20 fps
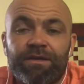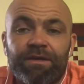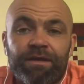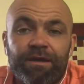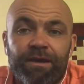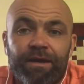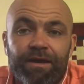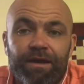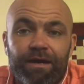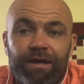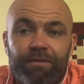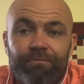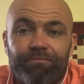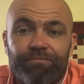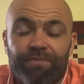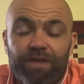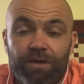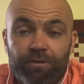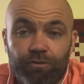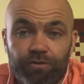
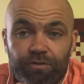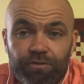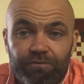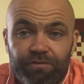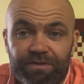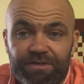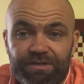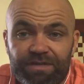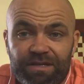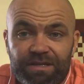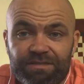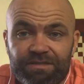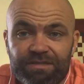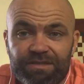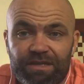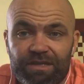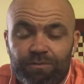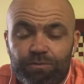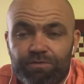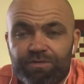Another research he
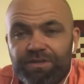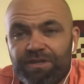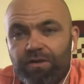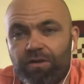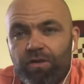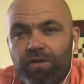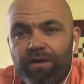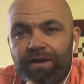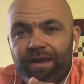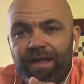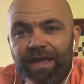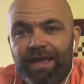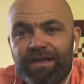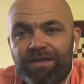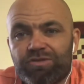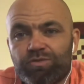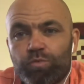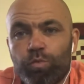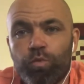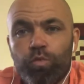did was he got an
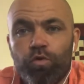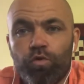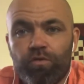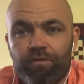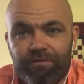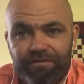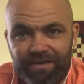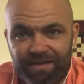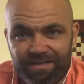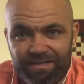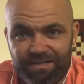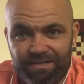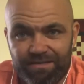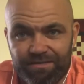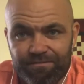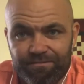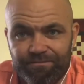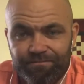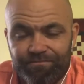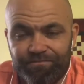ex-war veteran,
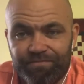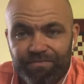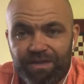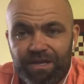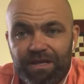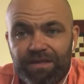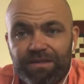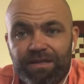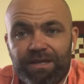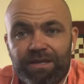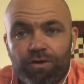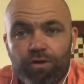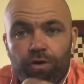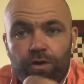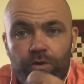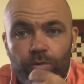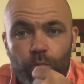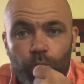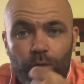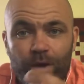and they
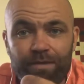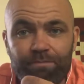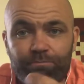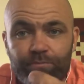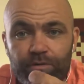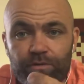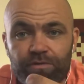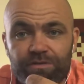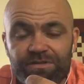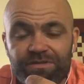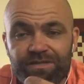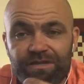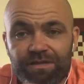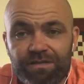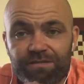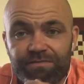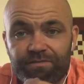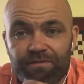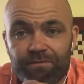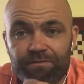got white blood
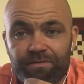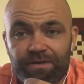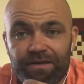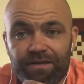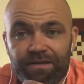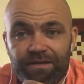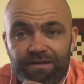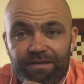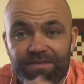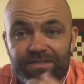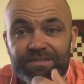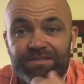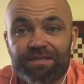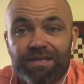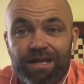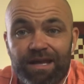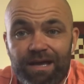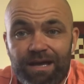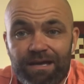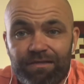cells from his
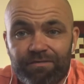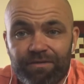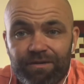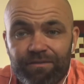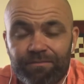saliva,